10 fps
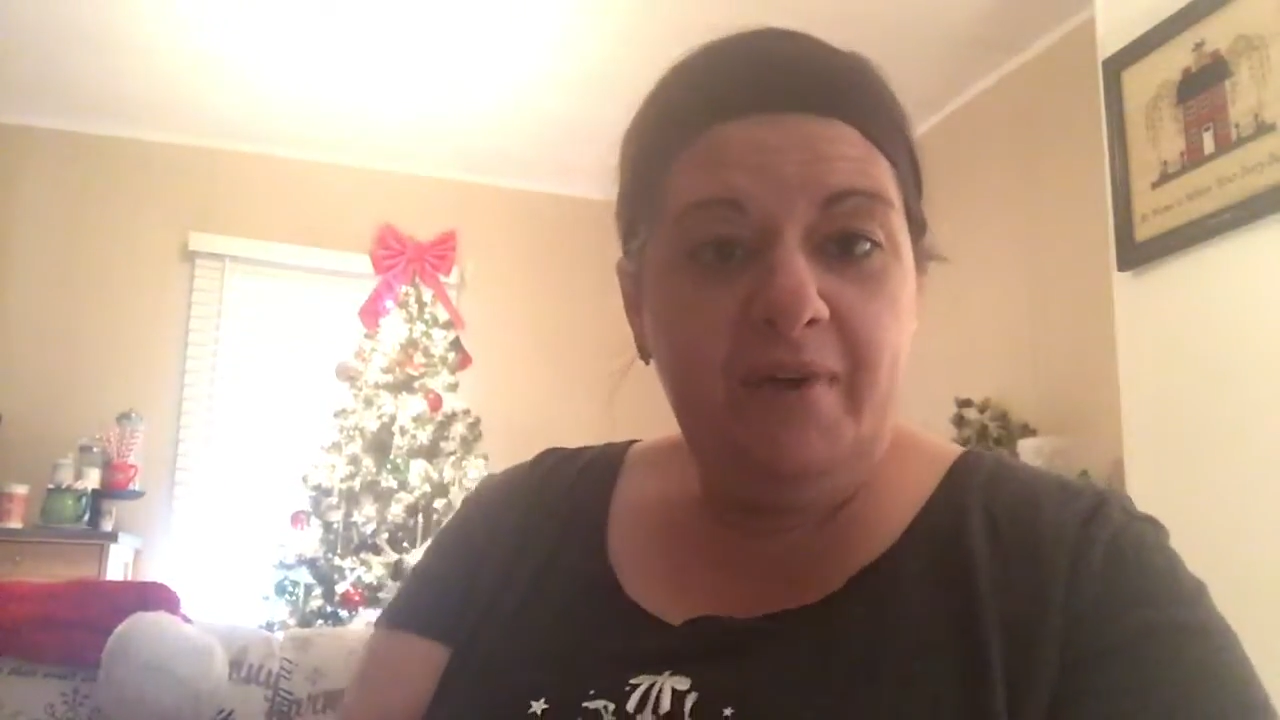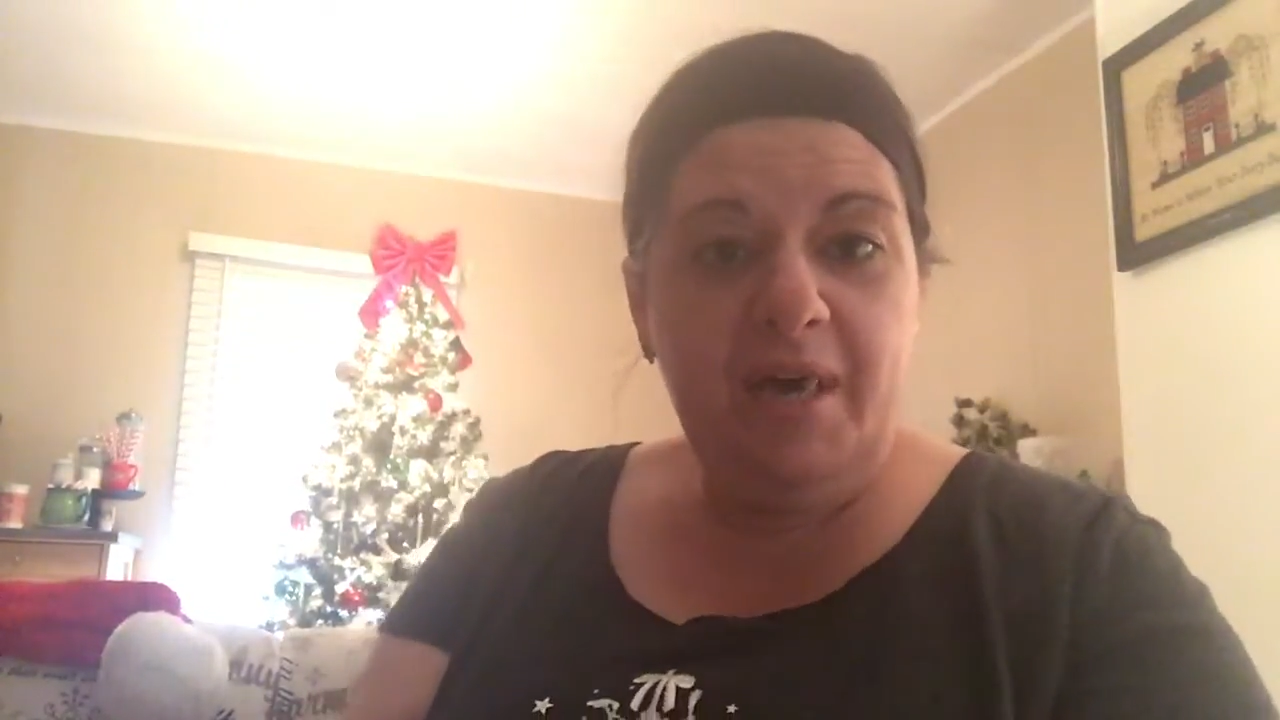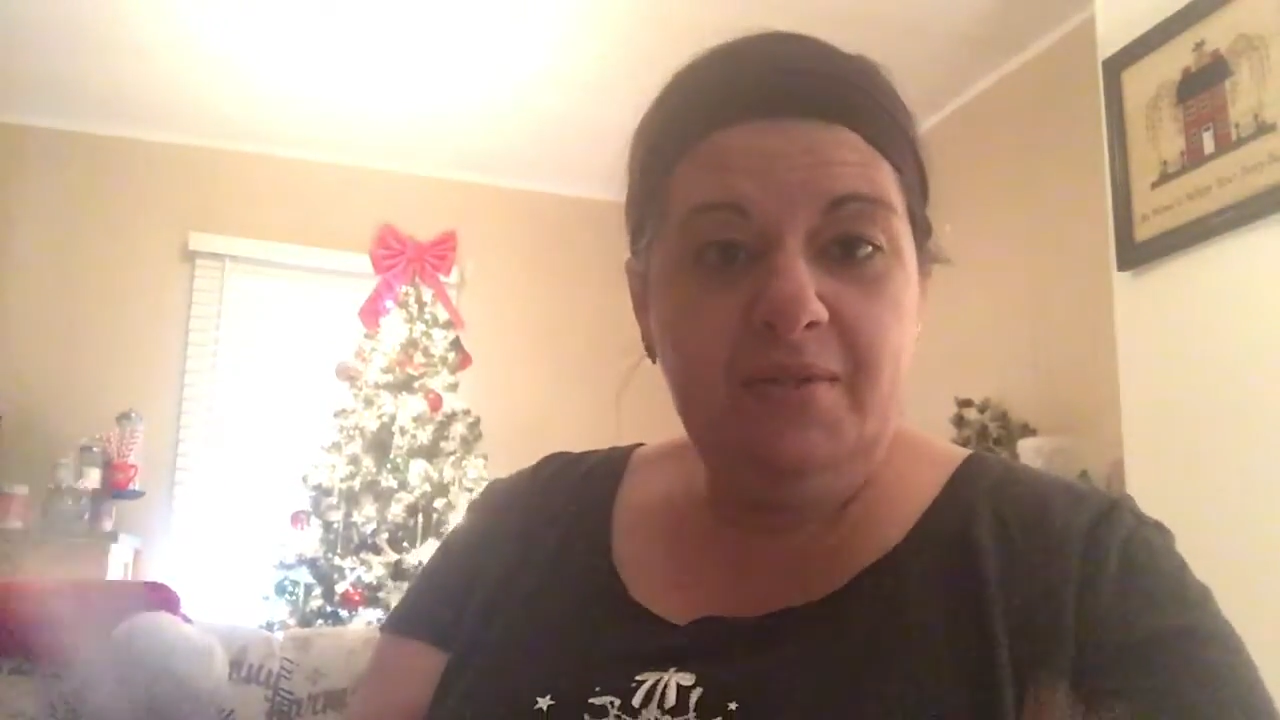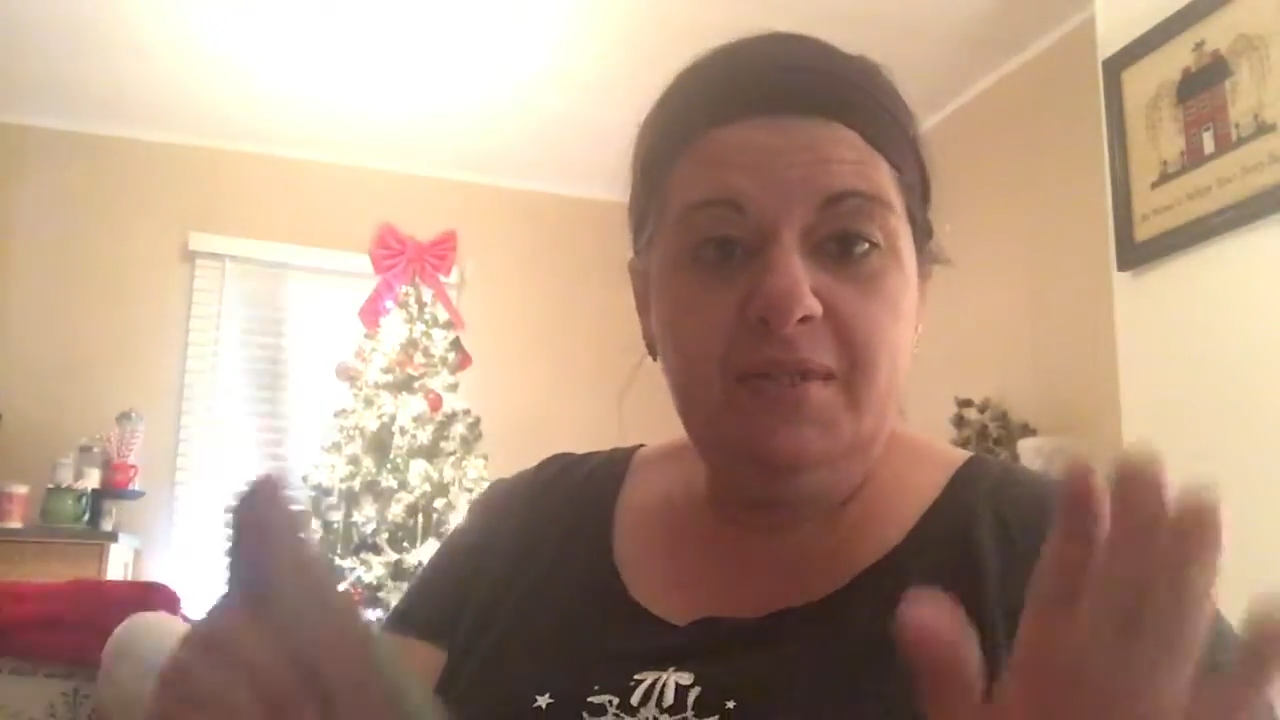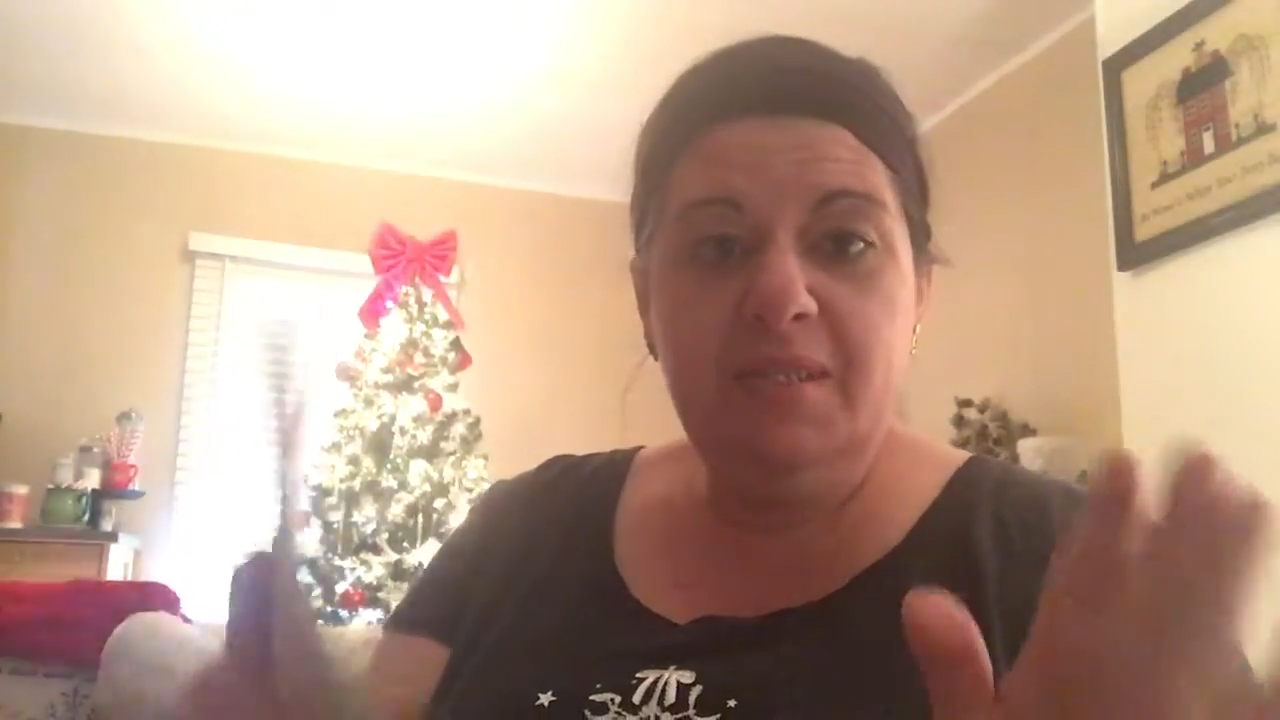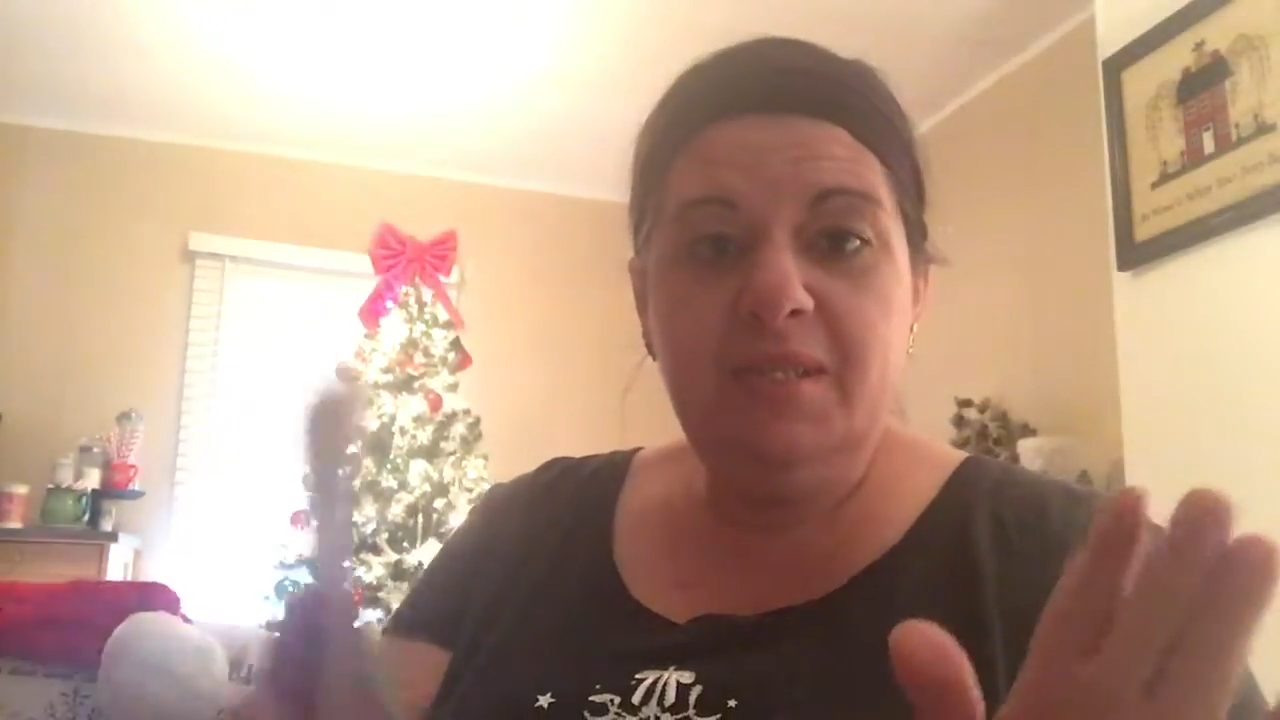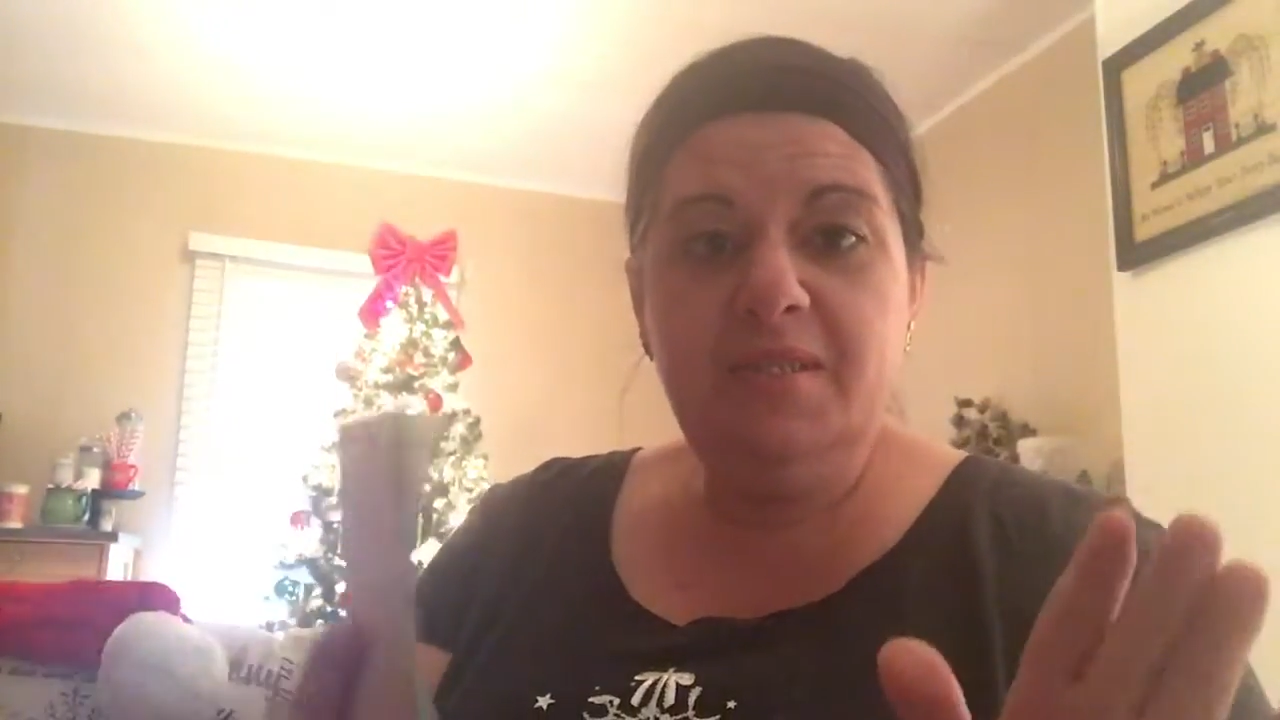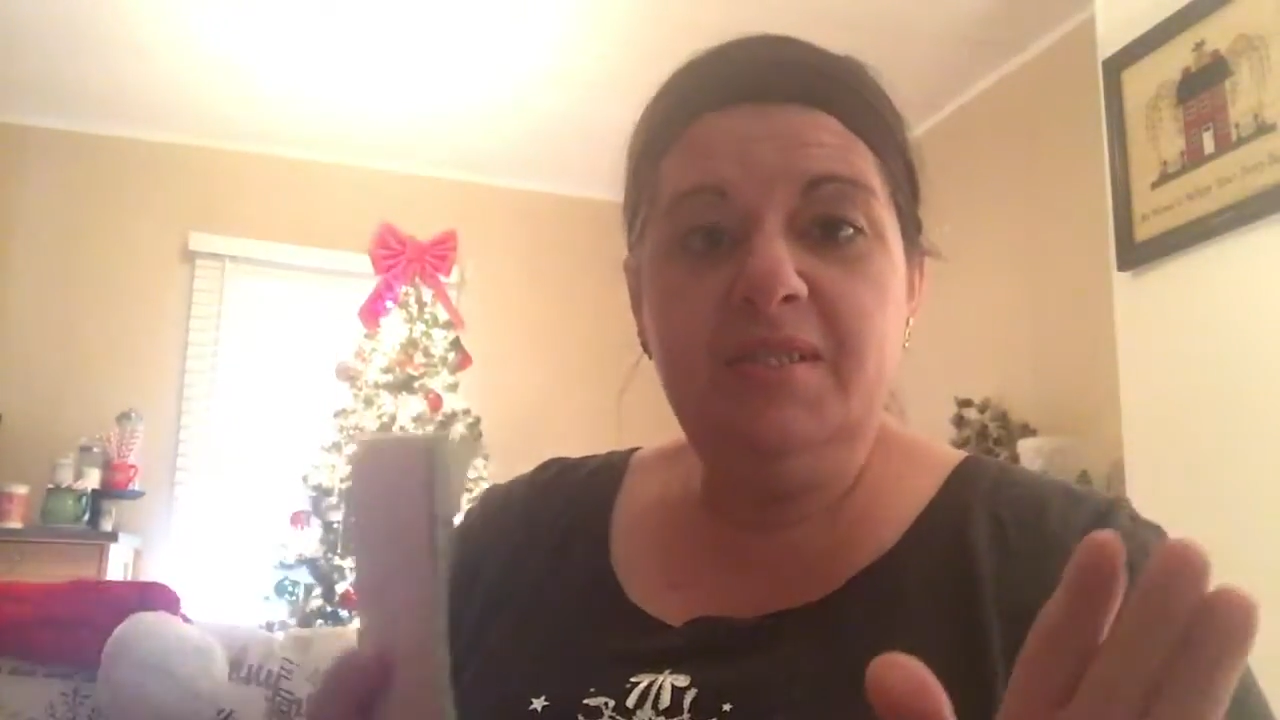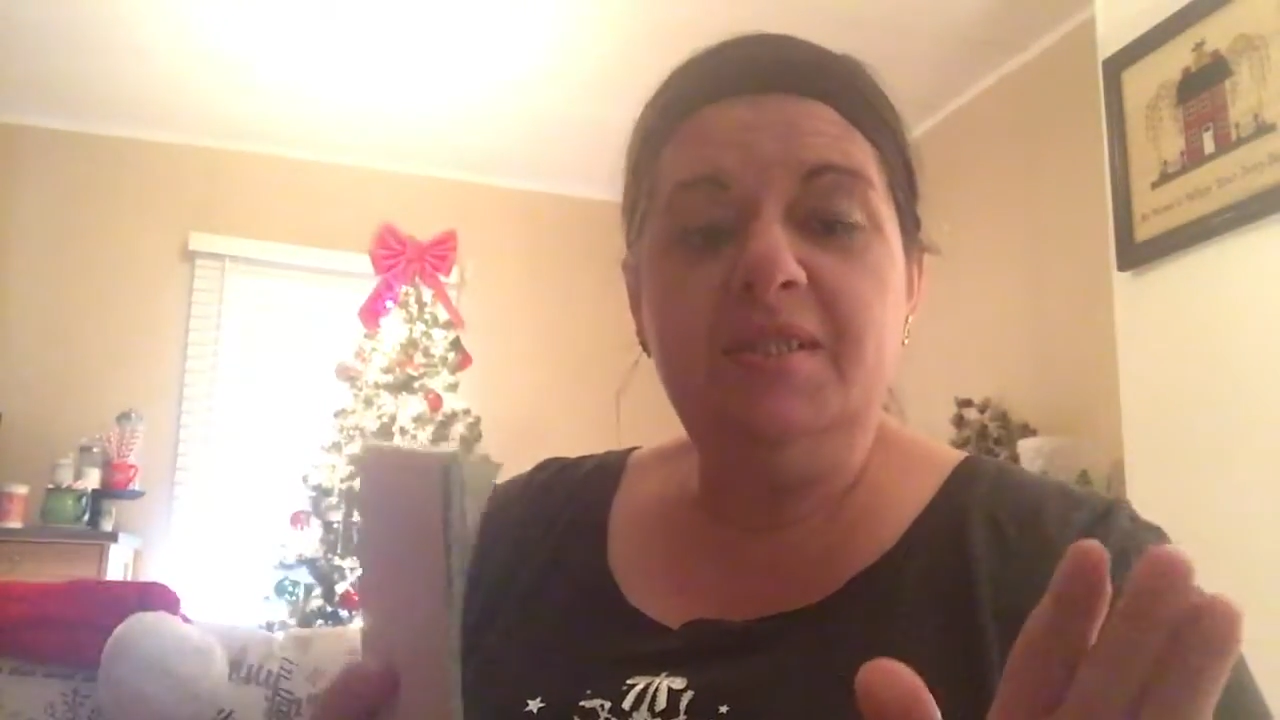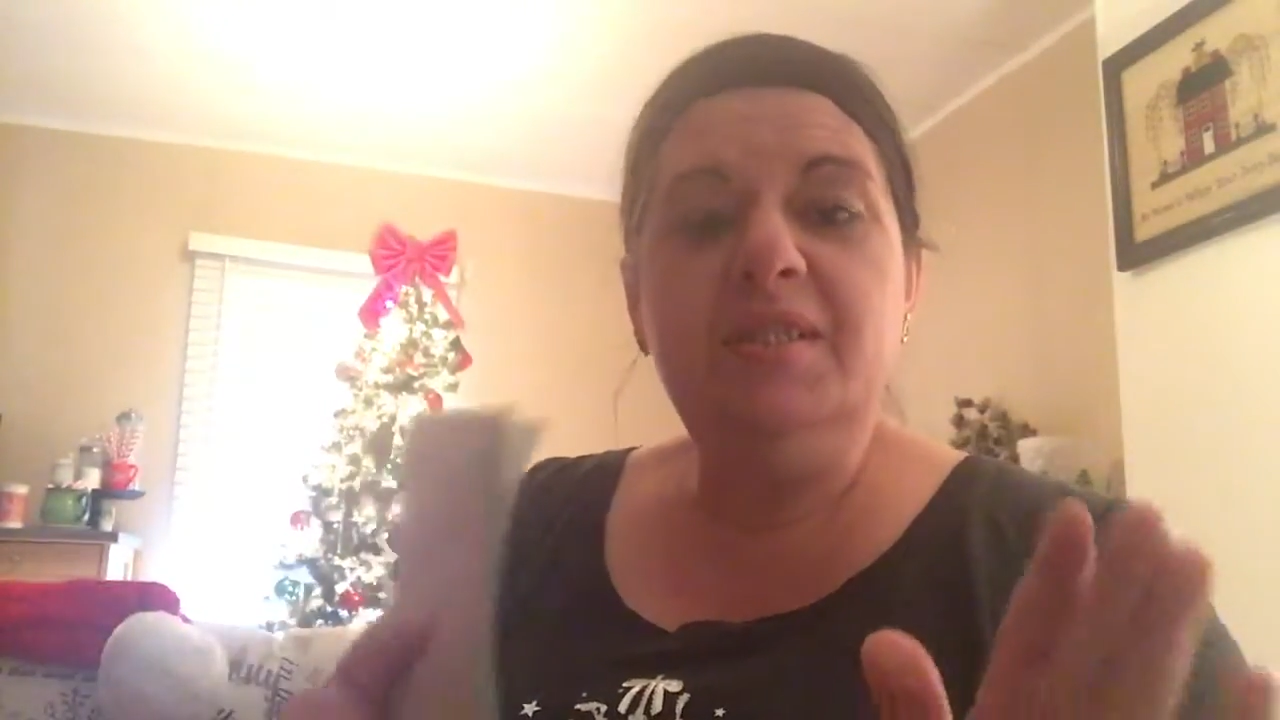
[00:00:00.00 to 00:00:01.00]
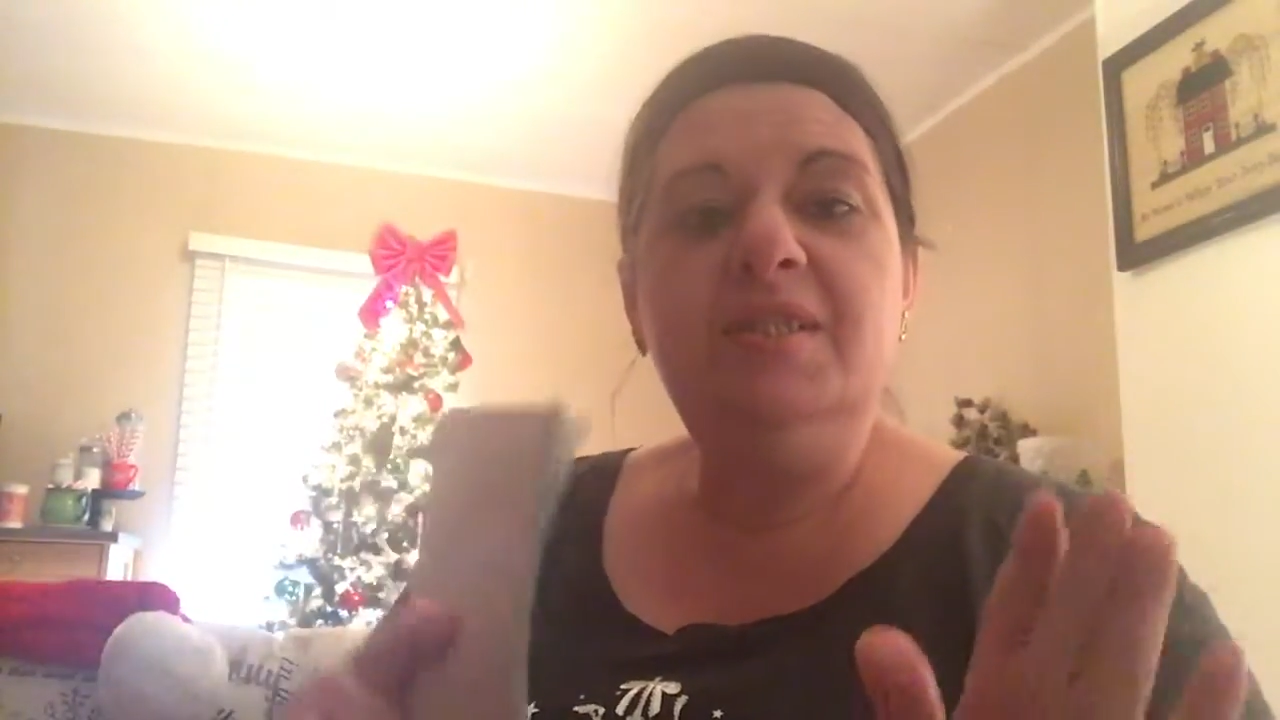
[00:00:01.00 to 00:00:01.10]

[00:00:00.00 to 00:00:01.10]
on the list